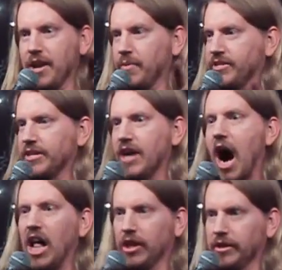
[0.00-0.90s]
It was a
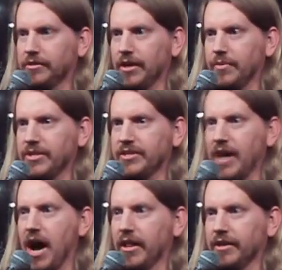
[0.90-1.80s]
dollar. It was a
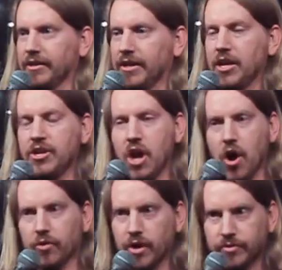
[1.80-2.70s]
dollar.
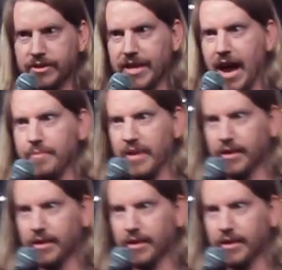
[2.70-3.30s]
No, don't stab me.